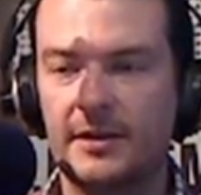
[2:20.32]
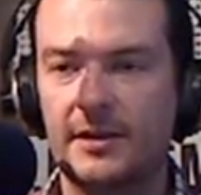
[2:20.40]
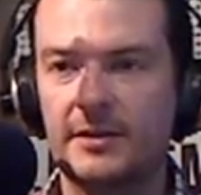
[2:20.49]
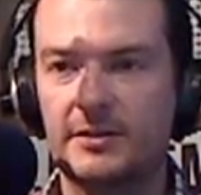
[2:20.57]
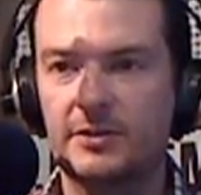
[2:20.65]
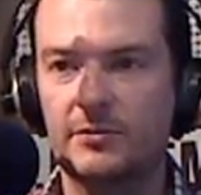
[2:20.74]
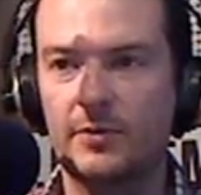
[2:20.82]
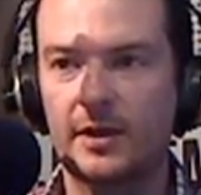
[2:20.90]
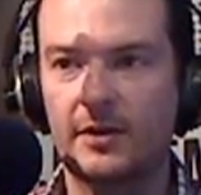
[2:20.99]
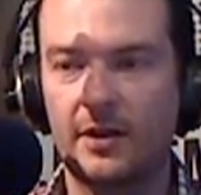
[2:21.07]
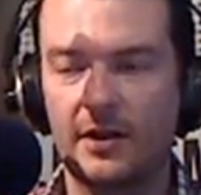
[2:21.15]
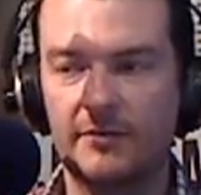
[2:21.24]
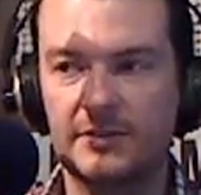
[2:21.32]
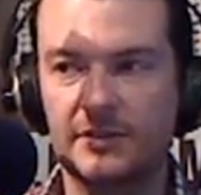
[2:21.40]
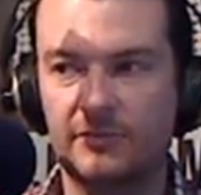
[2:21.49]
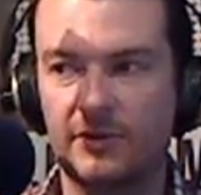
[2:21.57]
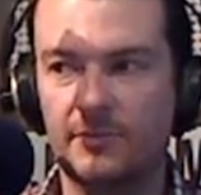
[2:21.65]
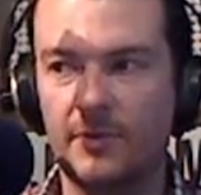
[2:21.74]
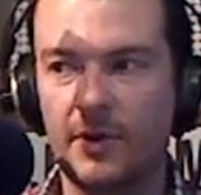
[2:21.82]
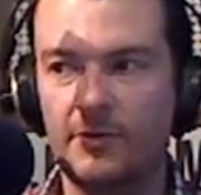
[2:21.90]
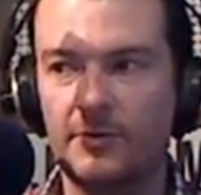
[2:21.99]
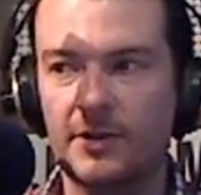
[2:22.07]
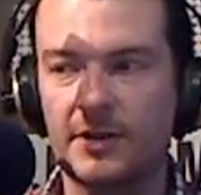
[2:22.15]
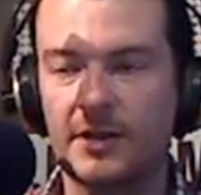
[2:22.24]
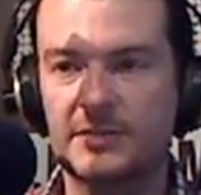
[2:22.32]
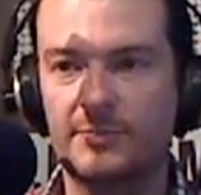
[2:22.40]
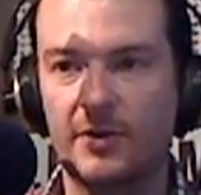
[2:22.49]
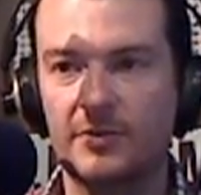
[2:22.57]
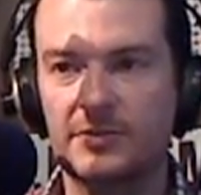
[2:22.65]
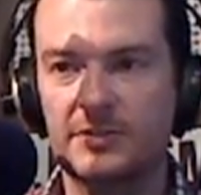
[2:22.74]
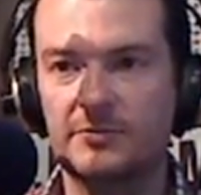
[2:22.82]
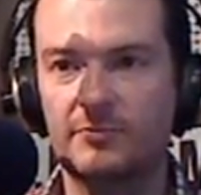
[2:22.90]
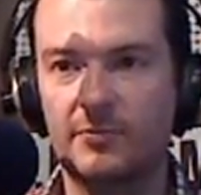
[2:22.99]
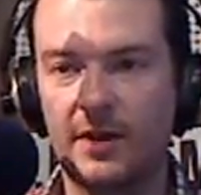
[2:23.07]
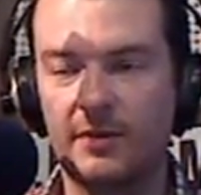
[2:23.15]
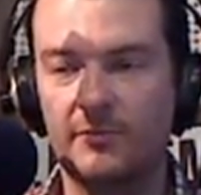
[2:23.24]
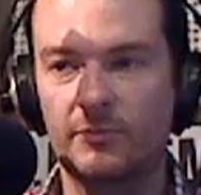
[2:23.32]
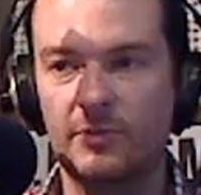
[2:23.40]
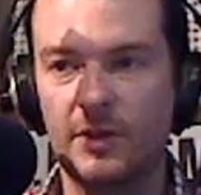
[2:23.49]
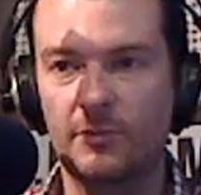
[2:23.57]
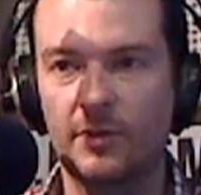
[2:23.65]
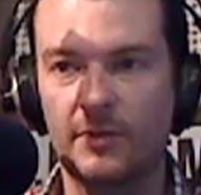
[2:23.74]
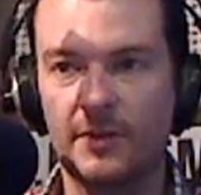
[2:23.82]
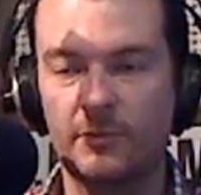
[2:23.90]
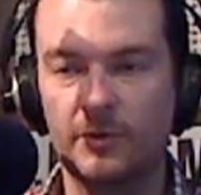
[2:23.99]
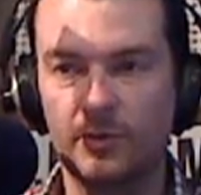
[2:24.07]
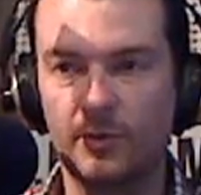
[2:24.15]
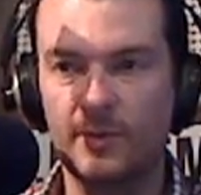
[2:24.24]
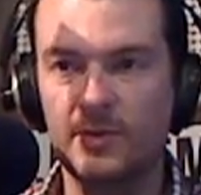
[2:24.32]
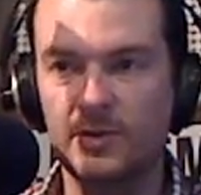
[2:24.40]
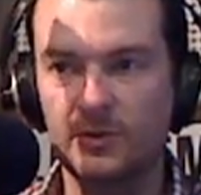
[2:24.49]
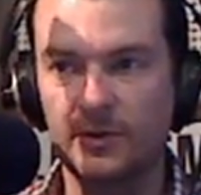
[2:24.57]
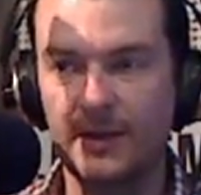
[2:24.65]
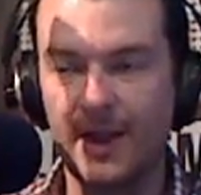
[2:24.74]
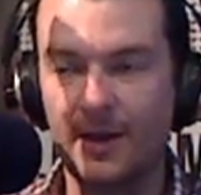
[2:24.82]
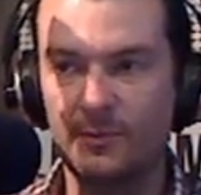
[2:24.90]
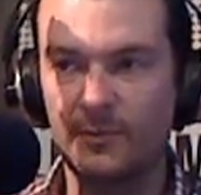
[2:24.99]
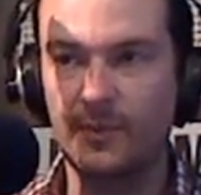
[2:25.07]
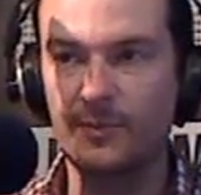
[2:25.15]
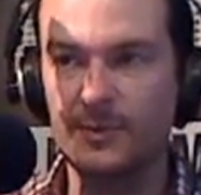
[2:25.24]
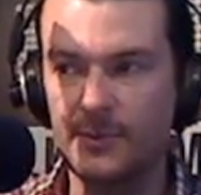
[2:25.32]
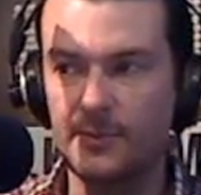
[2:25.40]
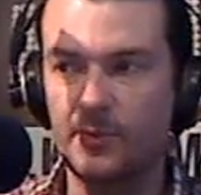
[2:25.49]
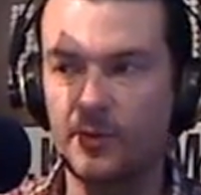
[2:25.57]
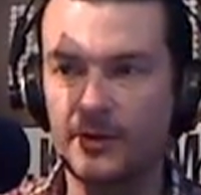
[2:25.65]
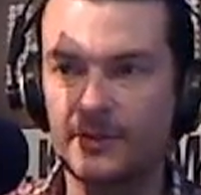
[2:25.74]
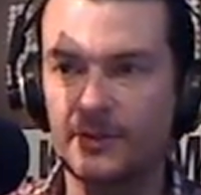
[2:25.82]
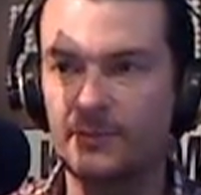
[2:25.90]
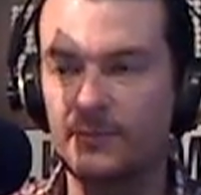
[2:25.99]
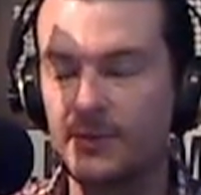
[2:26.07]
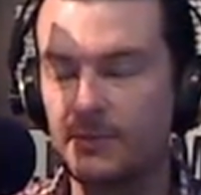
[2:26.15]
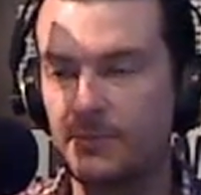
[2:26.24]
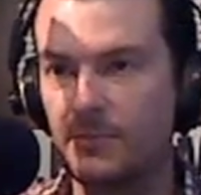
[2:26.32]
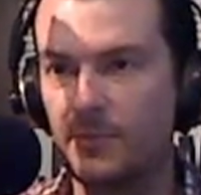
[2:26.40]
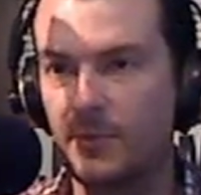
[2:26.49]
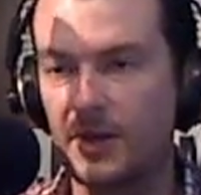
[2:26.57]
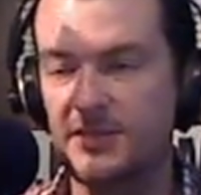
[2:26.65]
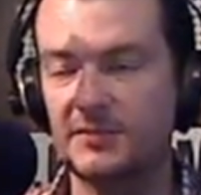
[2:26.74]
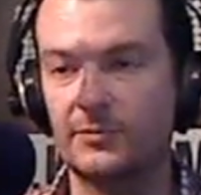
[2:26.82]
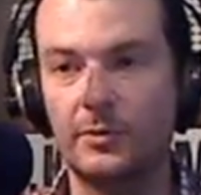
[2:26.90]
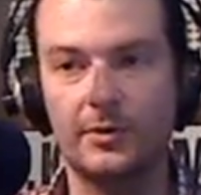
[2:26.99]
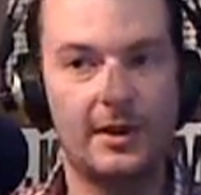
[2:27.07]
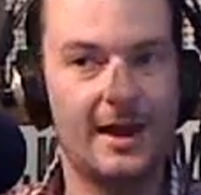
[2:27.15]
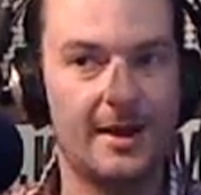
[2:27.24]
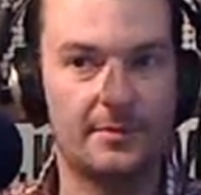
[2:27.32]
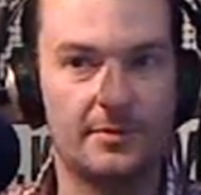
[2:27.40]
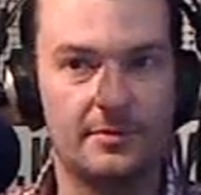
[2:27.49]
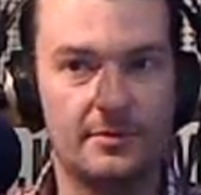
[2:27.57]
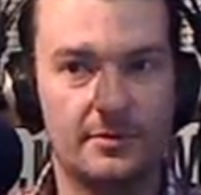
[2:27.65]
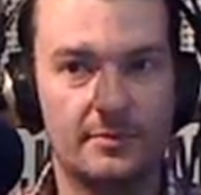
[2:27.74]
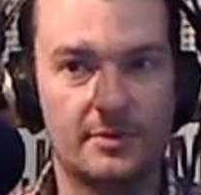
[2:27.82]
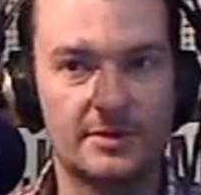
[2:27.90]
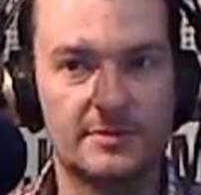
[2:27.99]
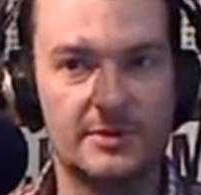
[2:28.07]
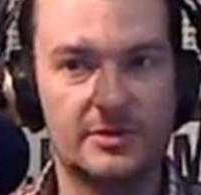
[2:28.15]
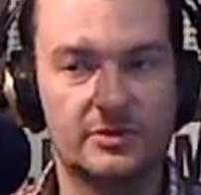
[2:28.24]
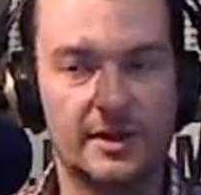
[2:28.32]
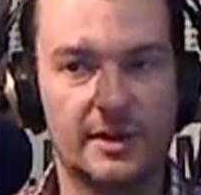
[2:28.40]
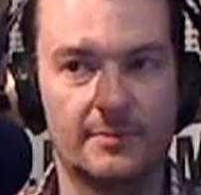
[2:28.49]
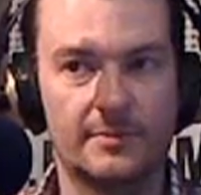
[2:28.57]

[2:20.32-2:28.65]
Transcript: into a kind of a different mode, I suppose. Rather than what they would normally be doing now would probably be putting the price of oil up, the price of petrol up.